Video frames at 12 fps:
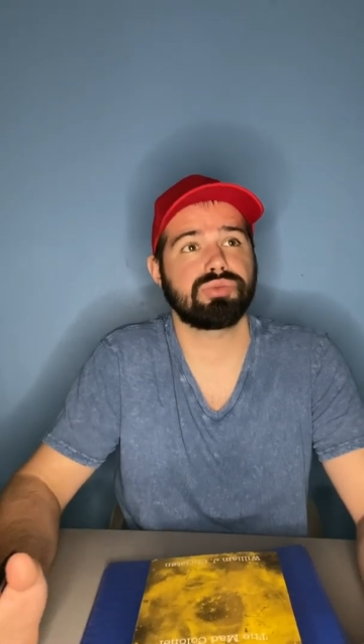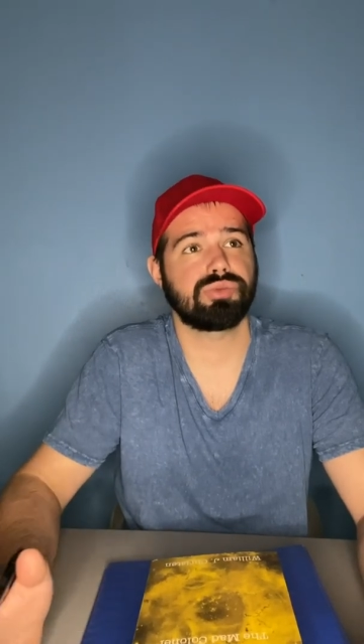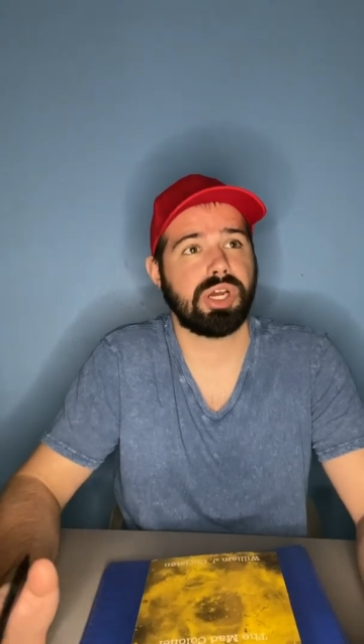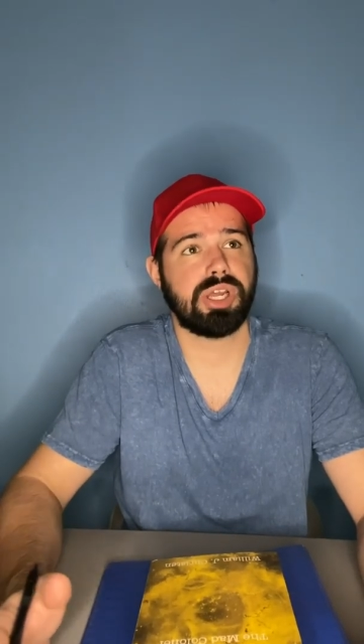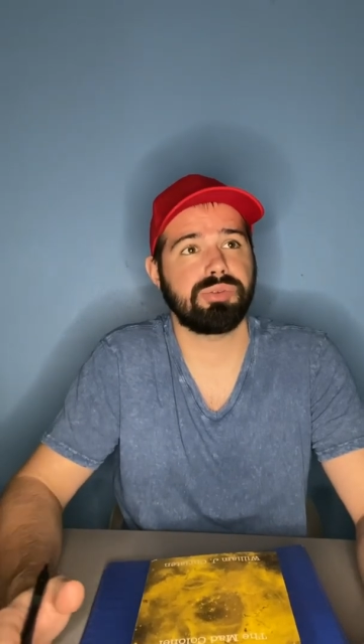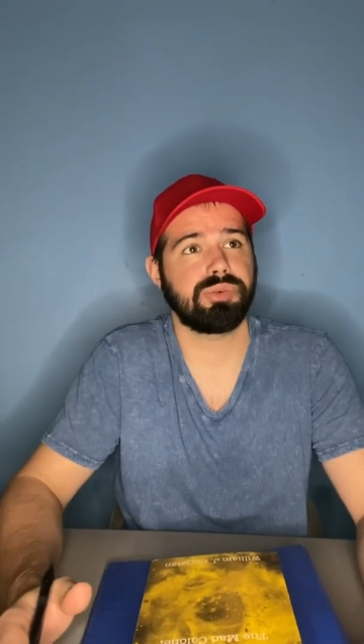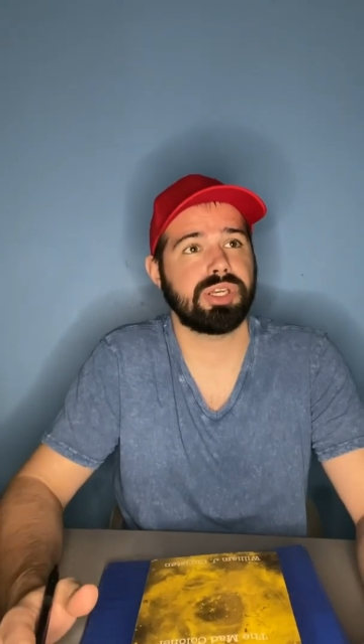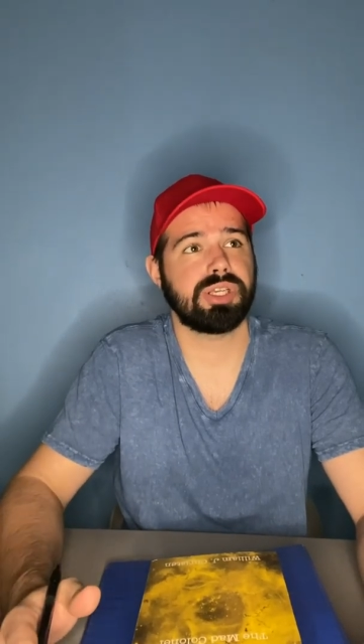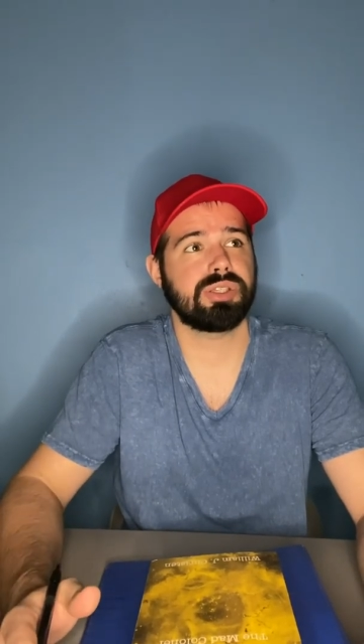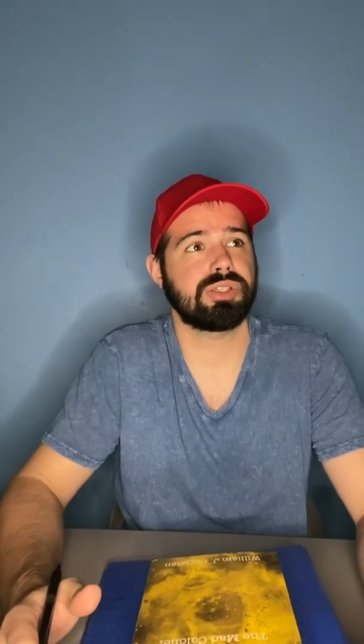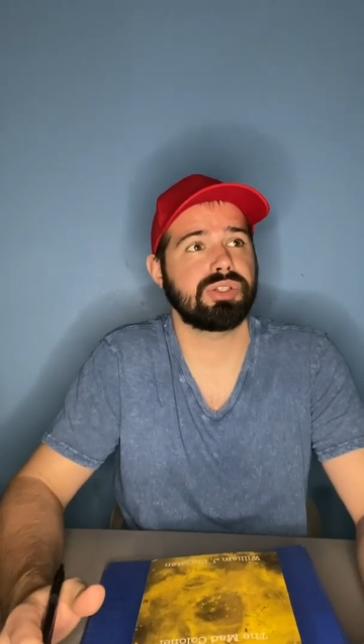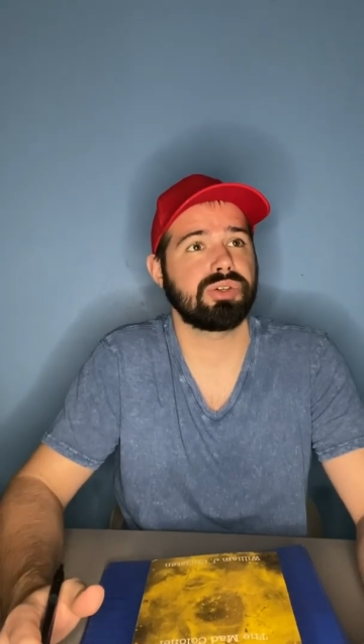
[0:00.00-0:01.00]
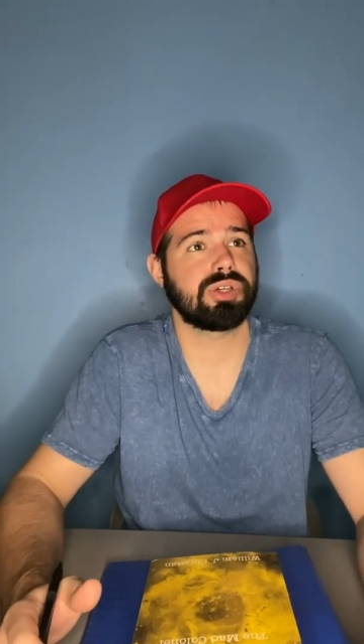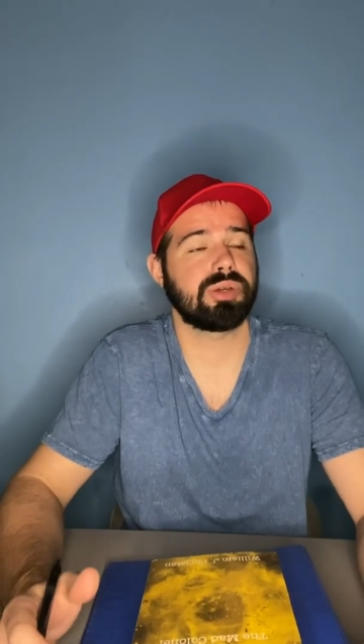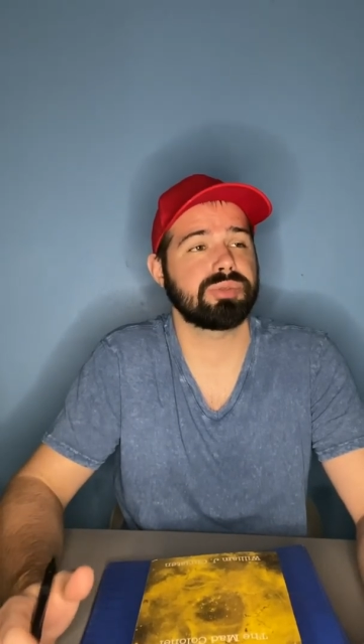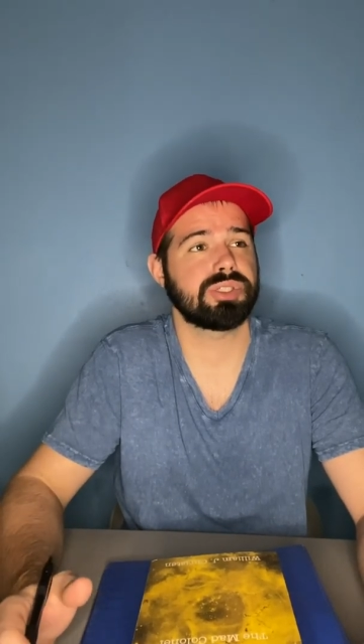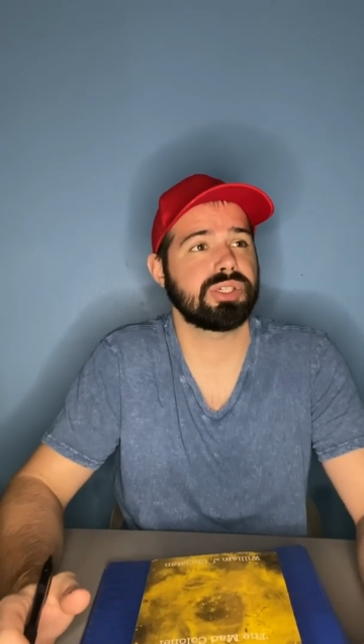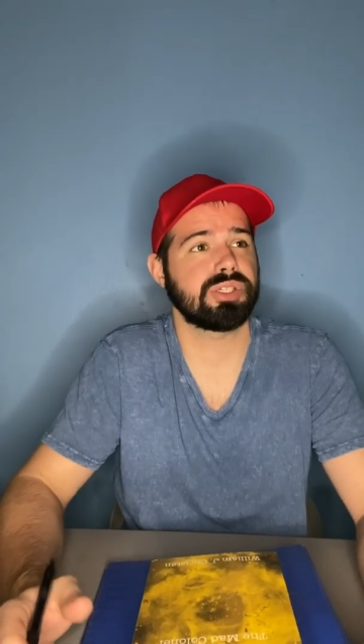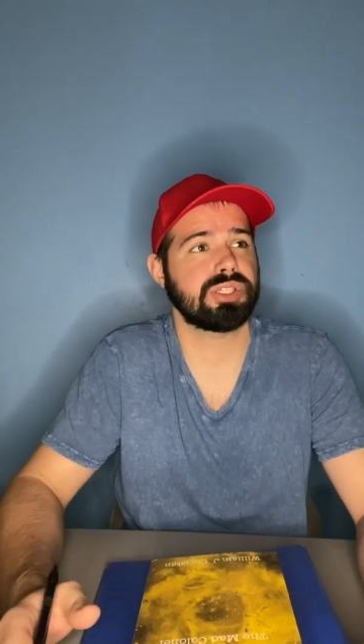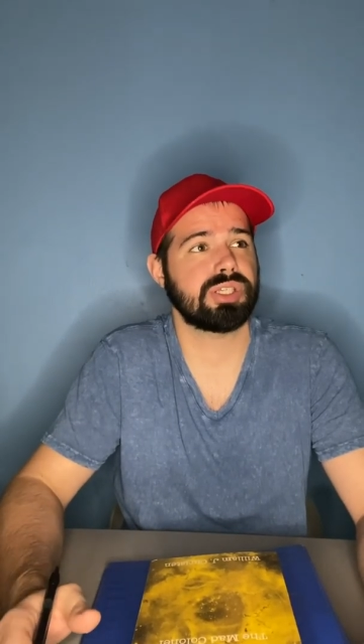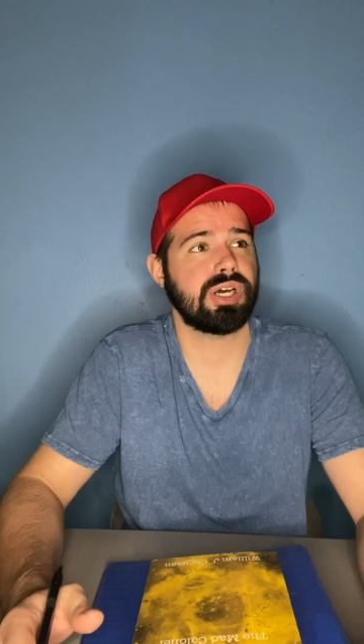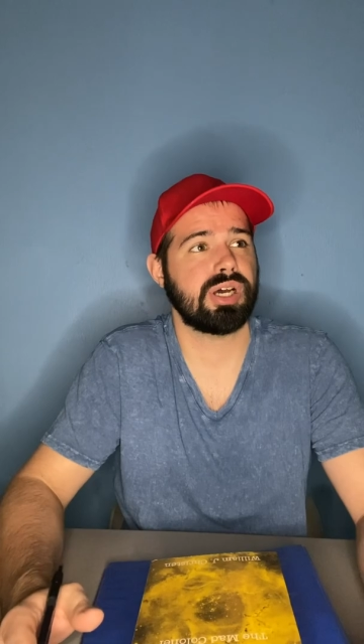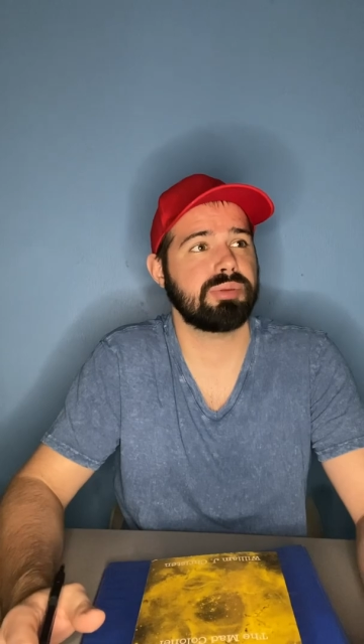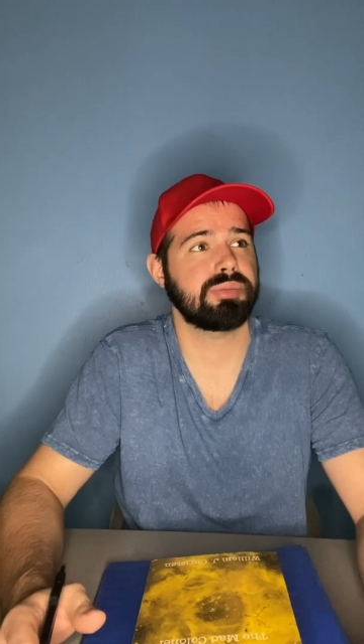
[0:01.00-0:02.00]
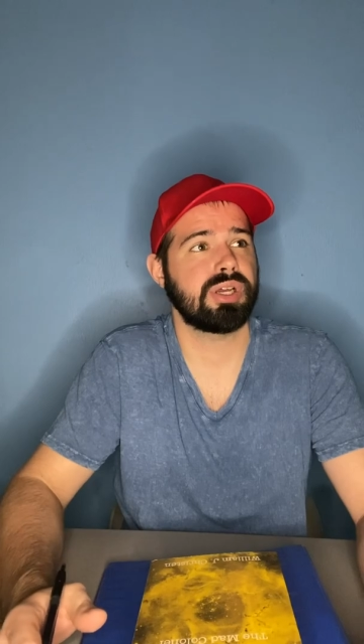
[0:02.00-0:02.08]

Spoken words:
right when he, you know, comes to a stop.